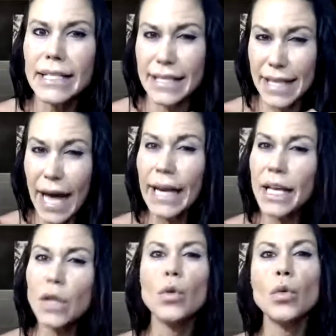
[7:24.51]
does that
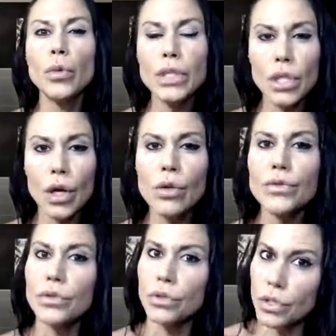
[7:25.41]
equal
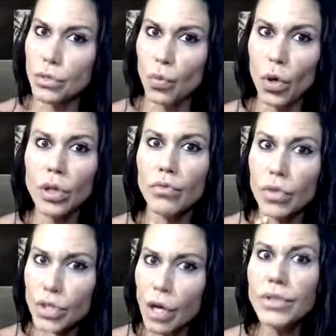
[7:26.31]
results, or does
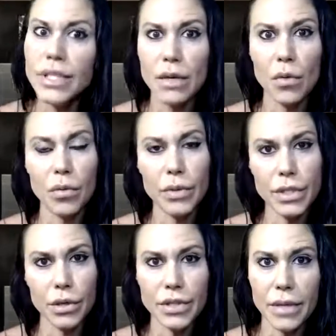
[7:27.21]
results equal results?